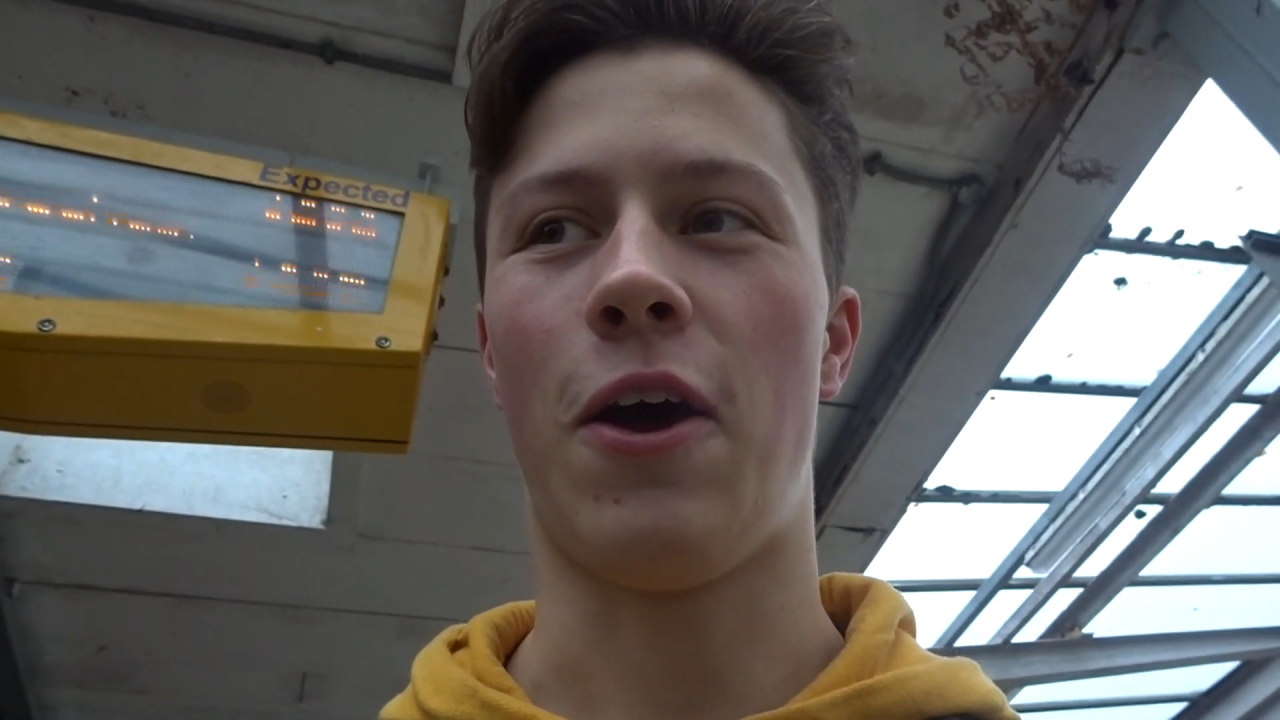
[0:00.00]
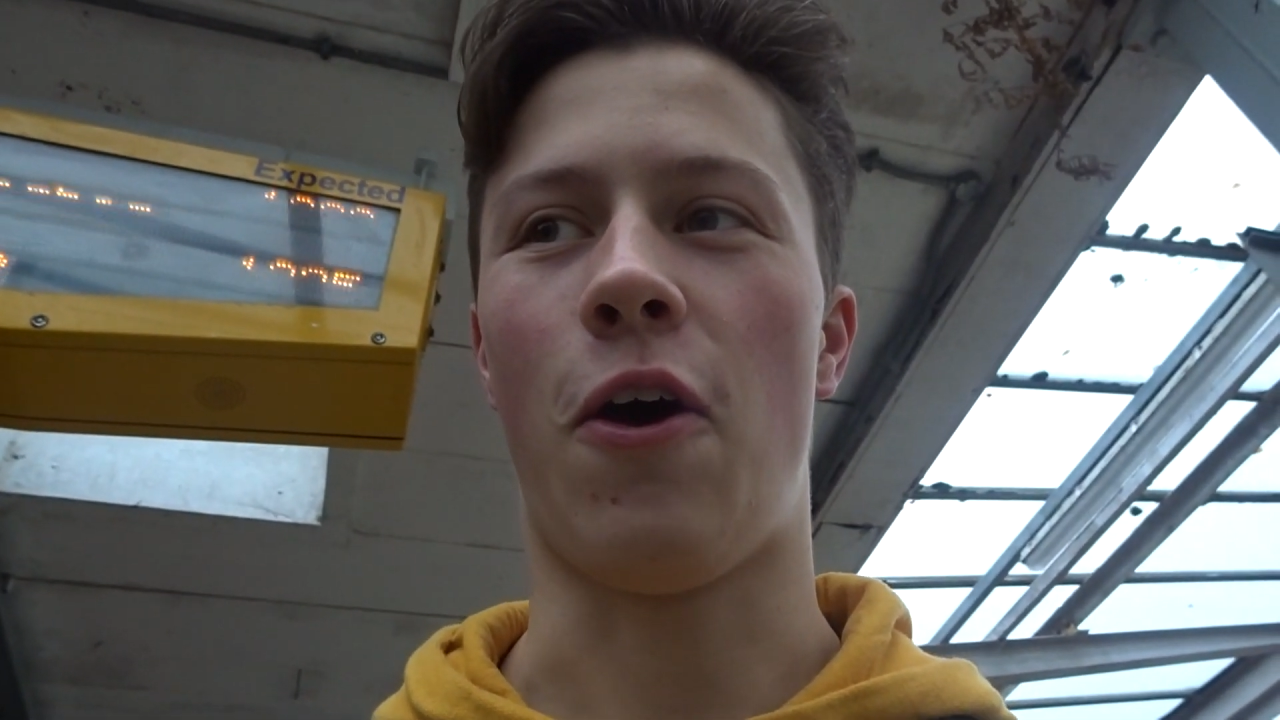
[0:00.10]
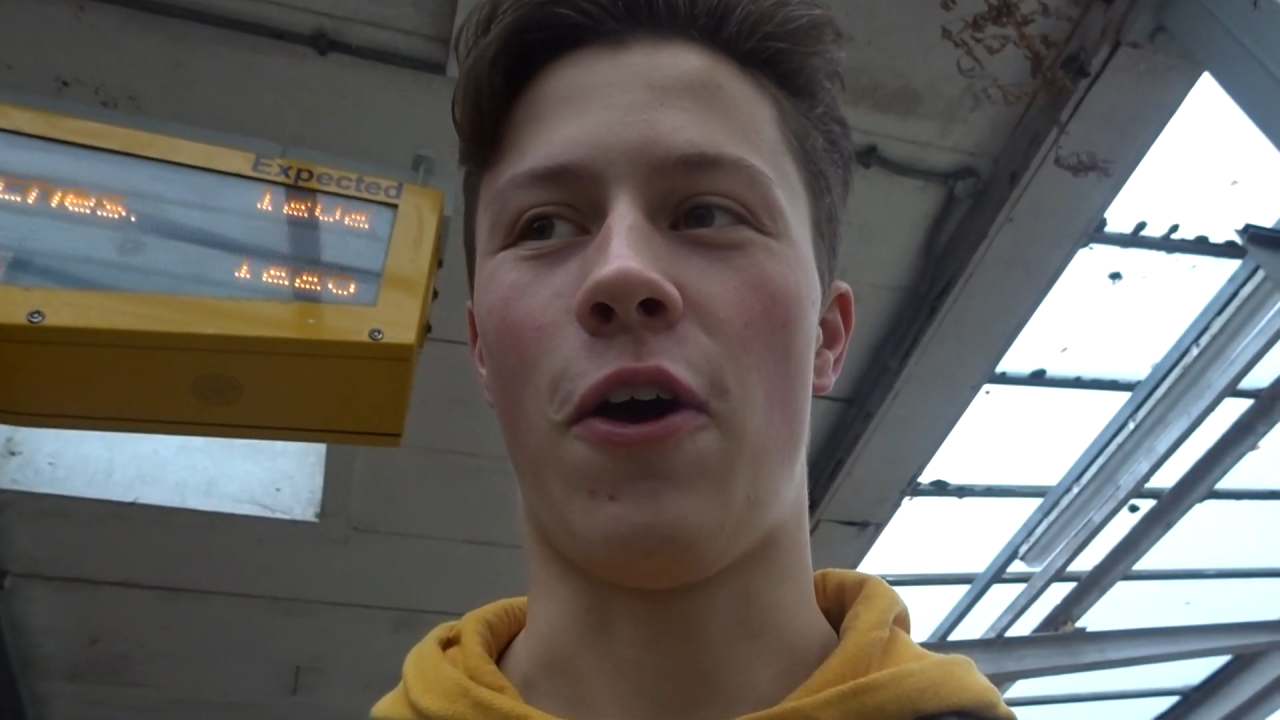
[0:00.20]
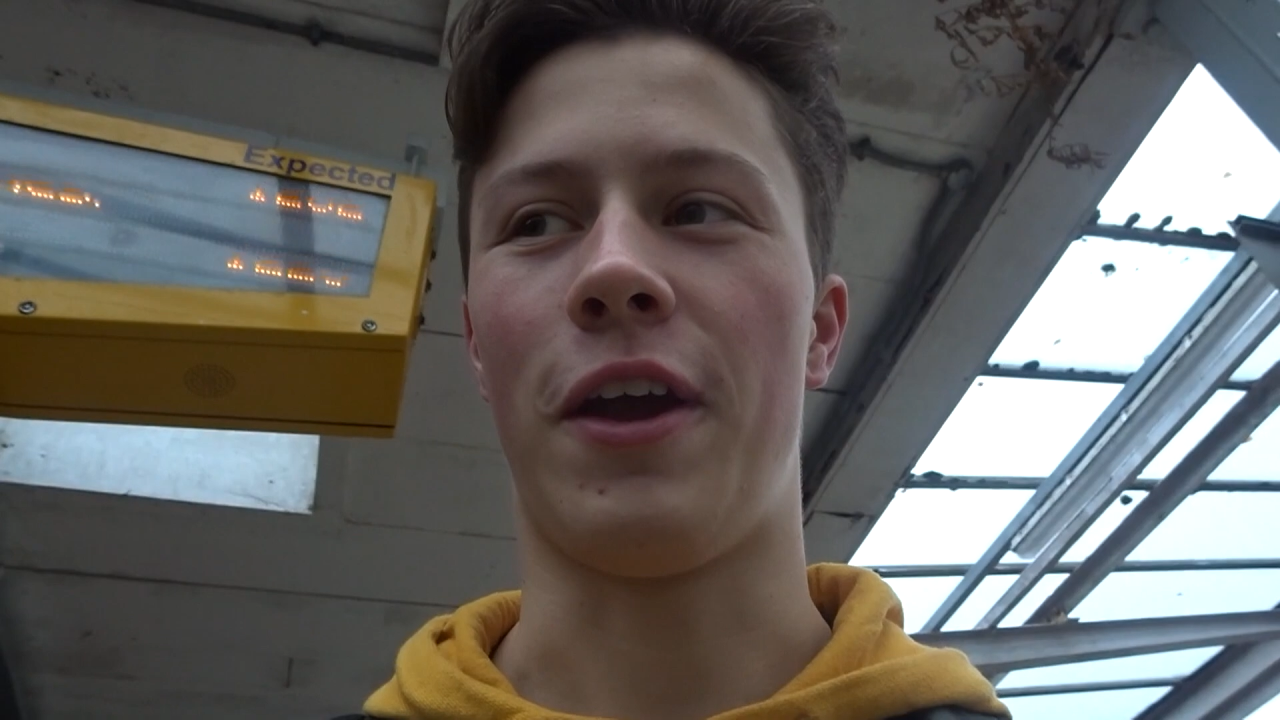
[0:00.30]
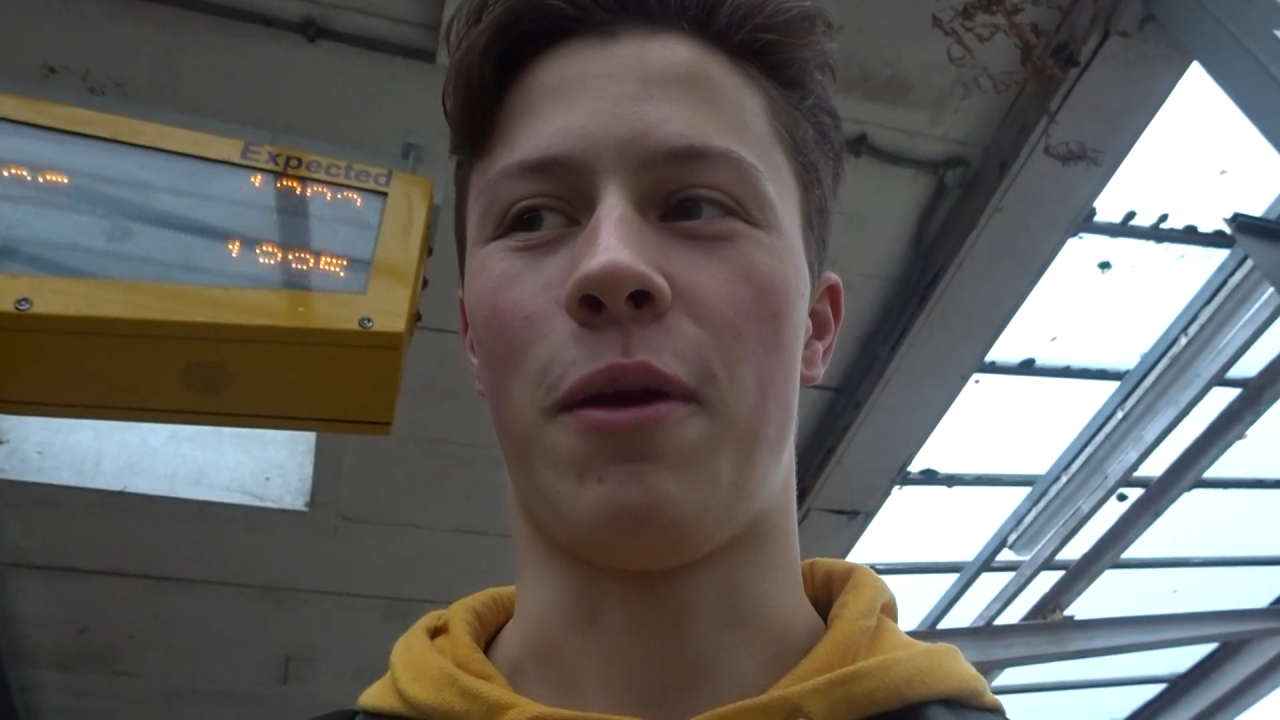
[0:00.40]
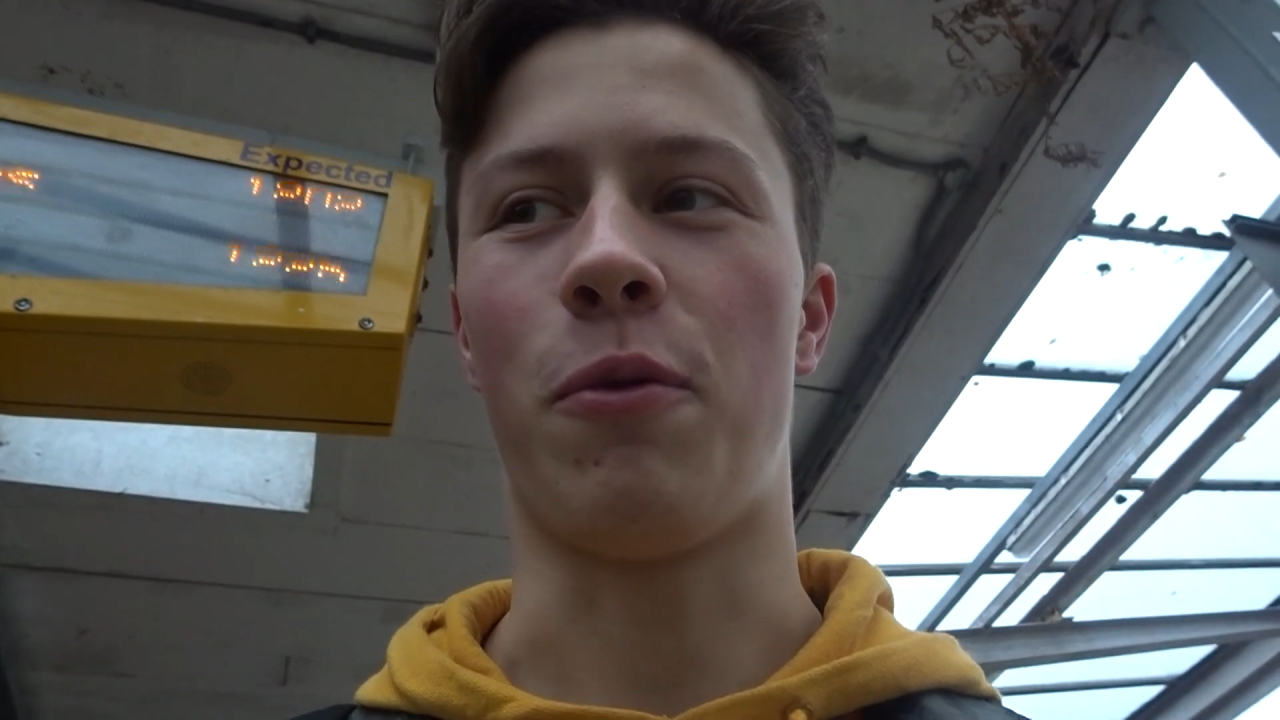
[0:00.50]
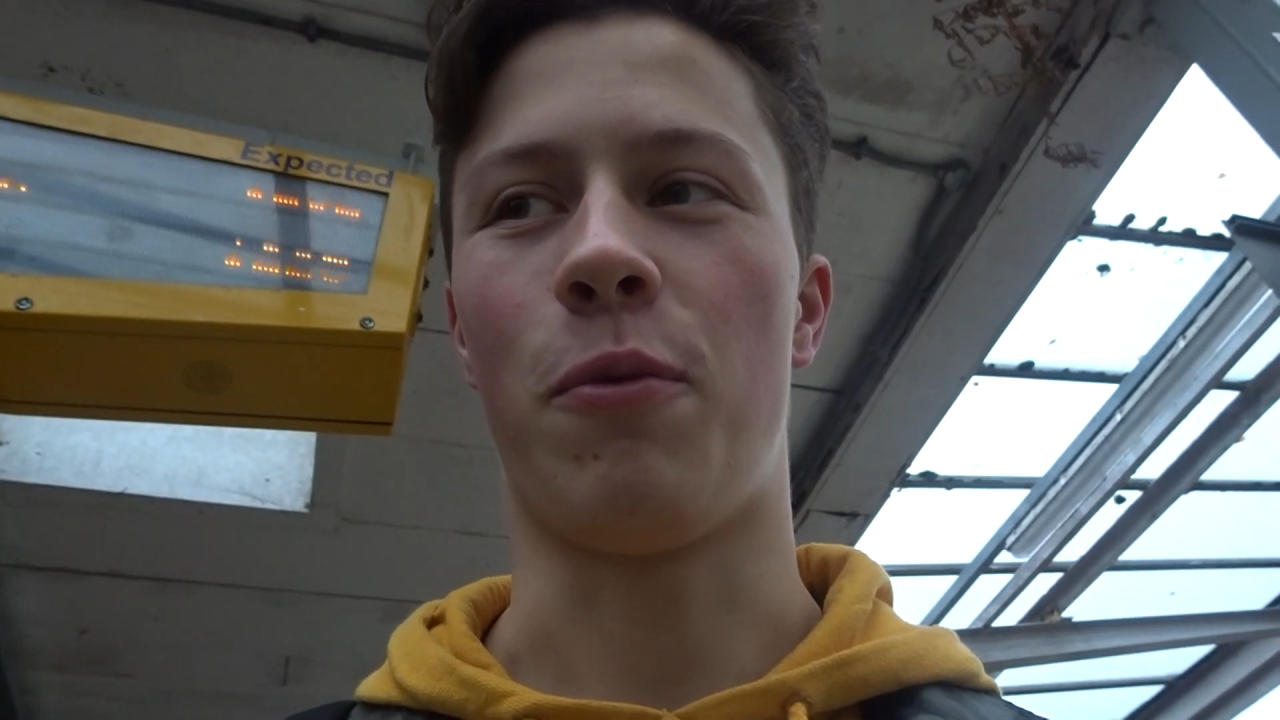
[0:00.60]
I am